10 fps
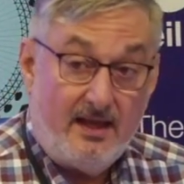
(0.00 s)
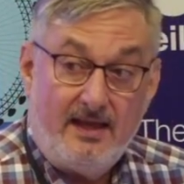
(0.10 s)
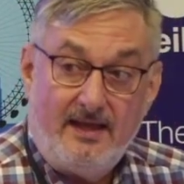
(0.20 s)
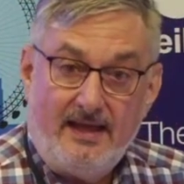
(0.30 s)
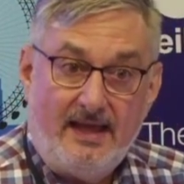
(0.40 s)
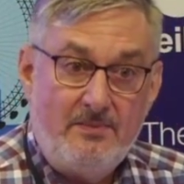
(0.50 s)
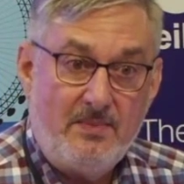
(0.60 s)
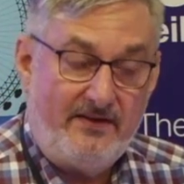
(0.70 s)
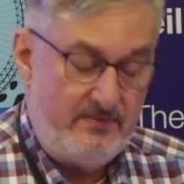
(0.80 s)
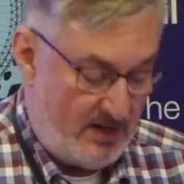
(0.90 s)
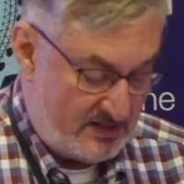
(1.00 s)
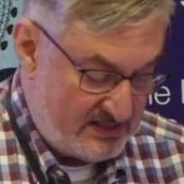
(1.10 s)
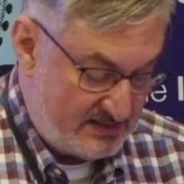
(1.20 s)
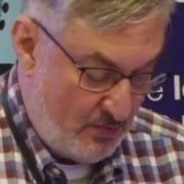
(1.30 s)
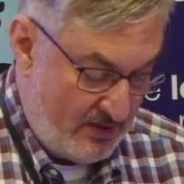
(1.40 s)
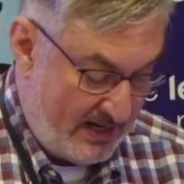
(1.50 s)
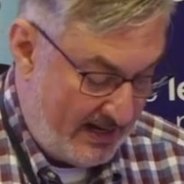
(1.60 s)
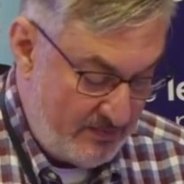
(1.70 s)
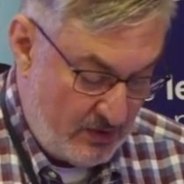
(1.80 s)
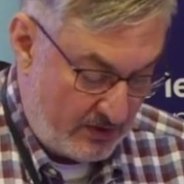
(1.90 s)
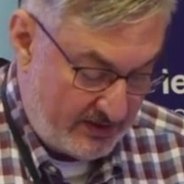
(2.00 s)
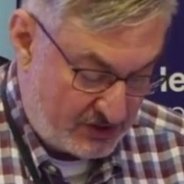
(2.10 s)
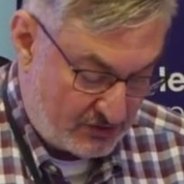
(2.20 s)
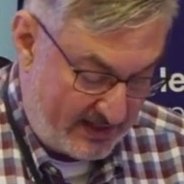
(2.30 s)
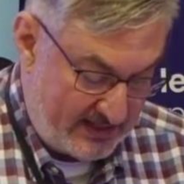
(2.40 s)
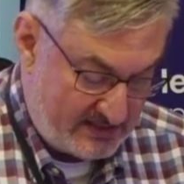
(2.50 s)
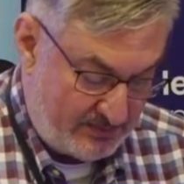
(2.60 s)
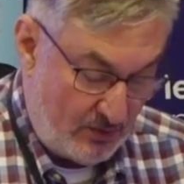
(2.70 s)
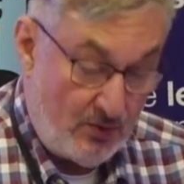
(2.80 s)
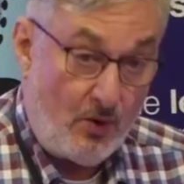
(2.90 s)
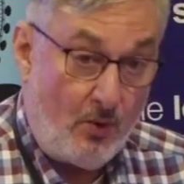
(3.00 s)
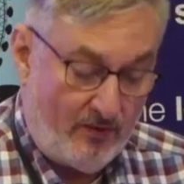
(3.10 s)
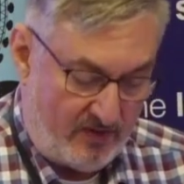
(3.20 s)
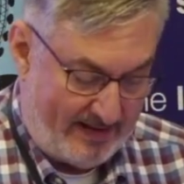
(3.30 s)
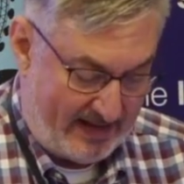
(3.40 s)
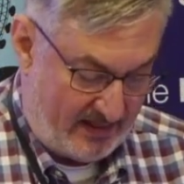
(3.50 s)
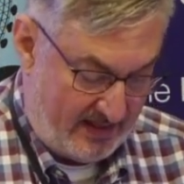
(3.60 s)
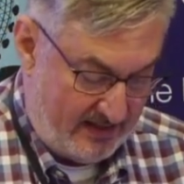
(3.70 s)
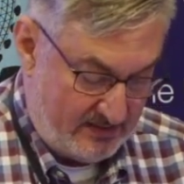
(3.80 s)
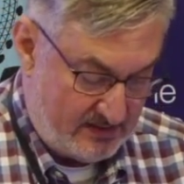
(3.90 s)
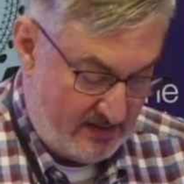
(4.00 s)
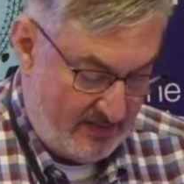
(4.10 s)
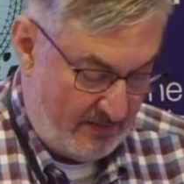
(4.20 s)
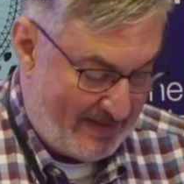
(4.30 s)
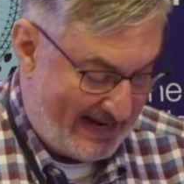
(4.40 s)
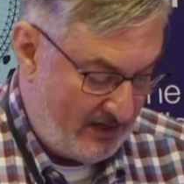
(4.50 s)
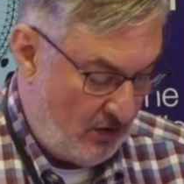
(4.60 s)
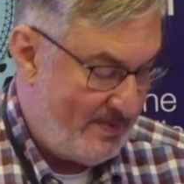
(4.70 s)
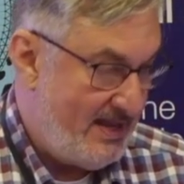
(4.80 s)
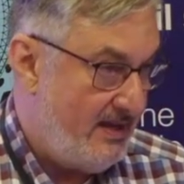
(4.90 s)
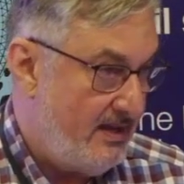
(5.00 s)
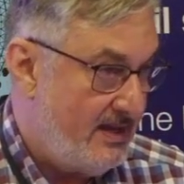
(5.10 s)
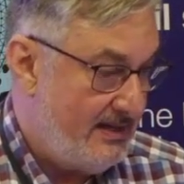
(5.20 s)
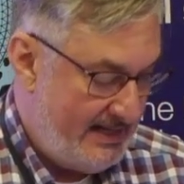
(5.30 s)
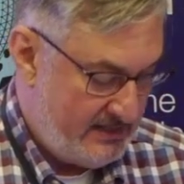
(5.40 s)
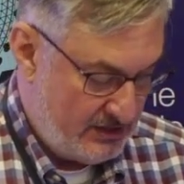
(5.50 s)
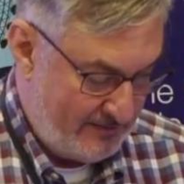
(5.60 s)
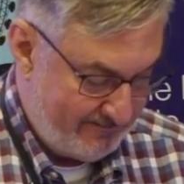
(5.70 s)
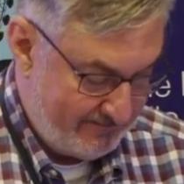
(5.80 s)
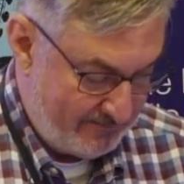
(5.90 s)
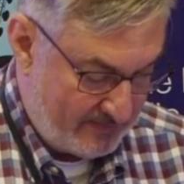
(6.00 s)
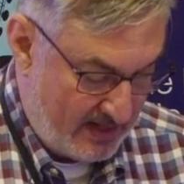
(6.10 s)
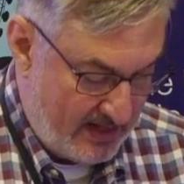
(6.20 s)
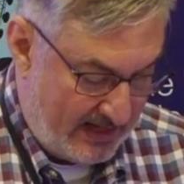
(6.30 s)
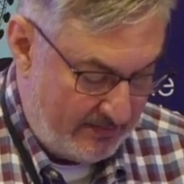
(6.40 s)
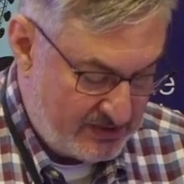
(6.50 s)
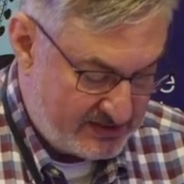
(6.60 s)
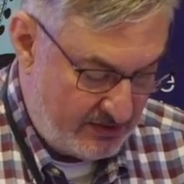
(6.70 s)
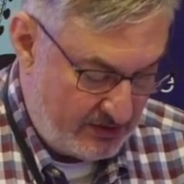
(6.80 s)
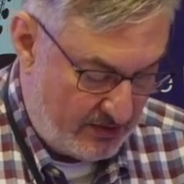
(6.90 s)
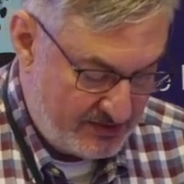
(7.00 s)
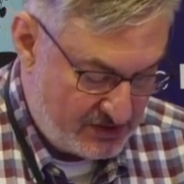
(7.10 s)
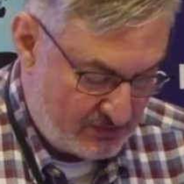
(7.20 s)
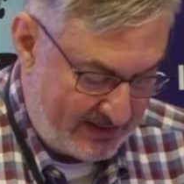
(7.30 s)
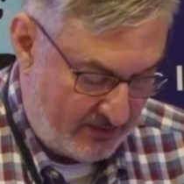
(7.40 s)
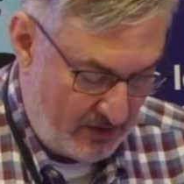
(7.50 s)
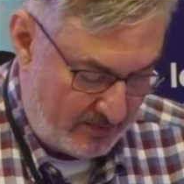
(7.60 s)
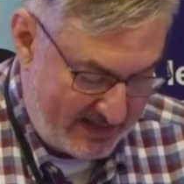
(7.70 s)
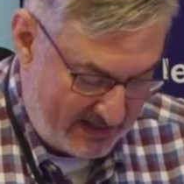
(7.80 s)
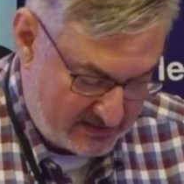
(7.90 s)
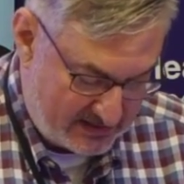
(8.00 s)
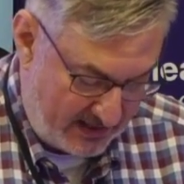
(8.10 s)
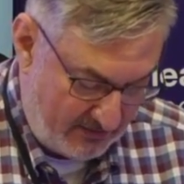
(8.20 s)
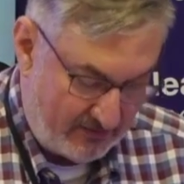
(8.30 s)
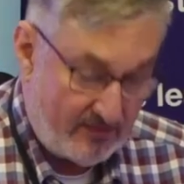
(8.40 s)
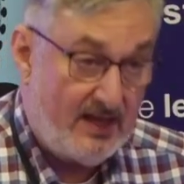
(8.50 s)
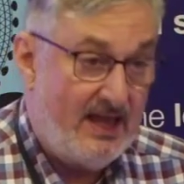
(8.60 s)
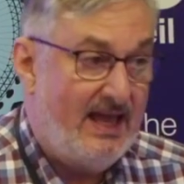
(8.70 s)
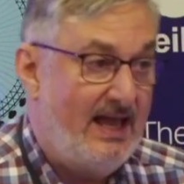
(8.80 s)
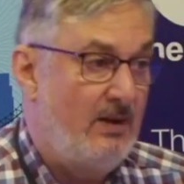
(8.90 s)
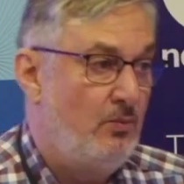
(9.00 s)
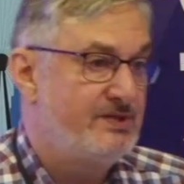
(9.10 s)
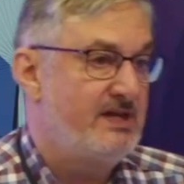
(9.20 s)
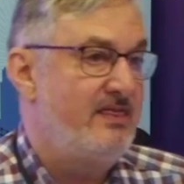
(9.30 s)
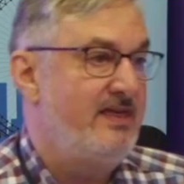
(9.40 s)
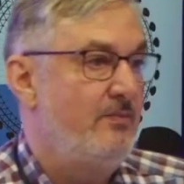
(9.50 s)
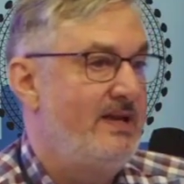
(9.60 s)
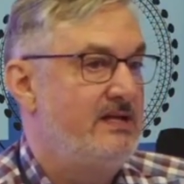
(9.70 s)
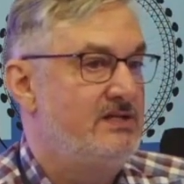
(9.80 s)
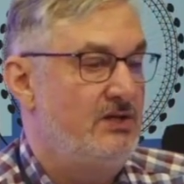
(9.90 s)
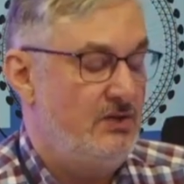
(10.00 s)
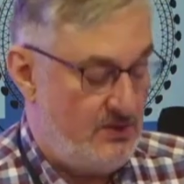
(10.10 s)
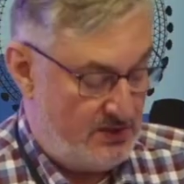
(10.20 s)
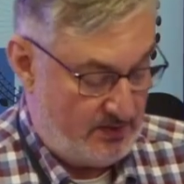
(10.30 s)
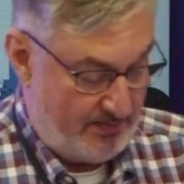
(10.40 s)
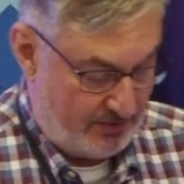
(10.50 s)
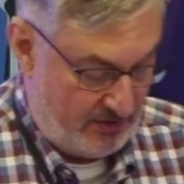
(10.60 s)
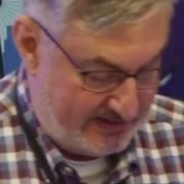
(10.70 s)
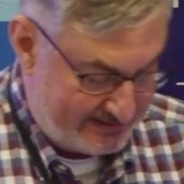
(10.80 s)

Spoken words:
In my remarks this morning, I'm not going to try and explore all of the bad things that bad lobbying can lead to. I'm just going to concentrate on lobbying itself and what I think we can do to improve it.